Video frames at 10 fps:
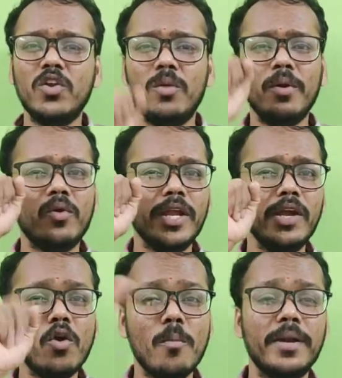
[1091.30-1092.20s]
will be
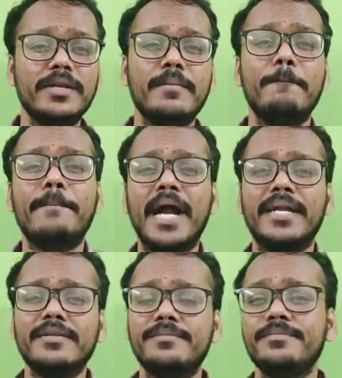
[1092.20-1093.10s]
coding open.
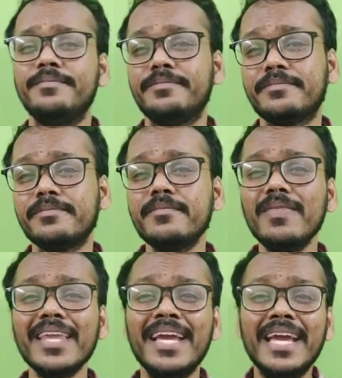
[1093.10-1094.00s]
But
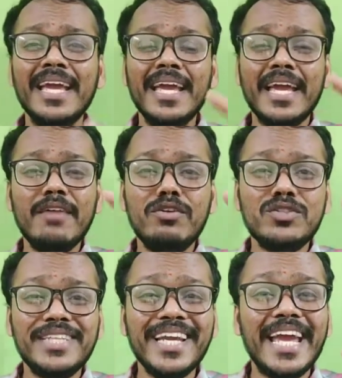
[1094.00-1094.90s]
if you
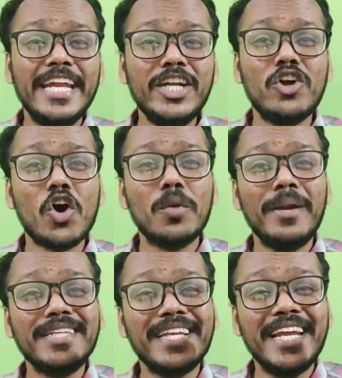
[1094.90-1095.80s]
see any
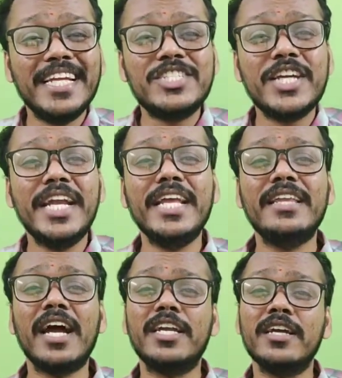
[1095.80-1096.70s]
documentation in stating
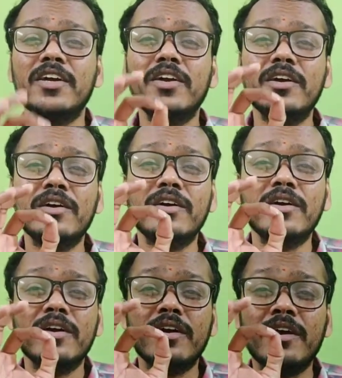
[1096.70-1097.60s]
that
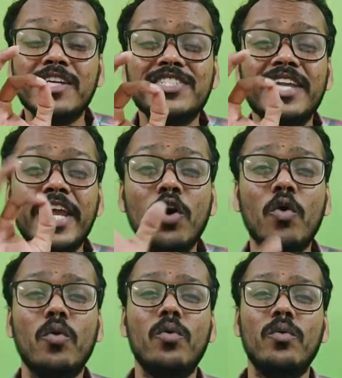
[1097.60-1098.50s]

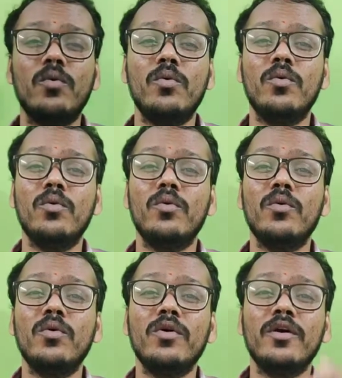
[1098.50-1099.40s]
Gusilo,
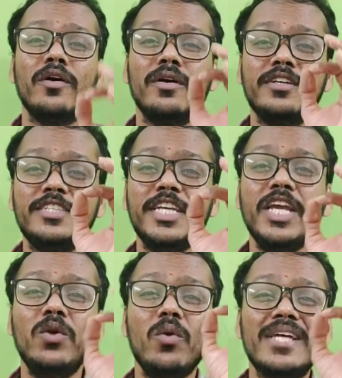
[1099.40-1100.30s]

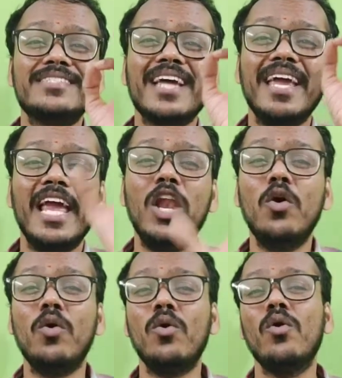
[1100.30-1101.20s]

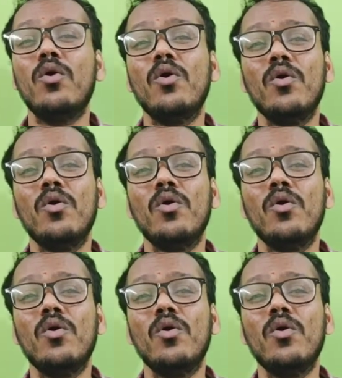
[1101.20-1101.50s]
GUSILO,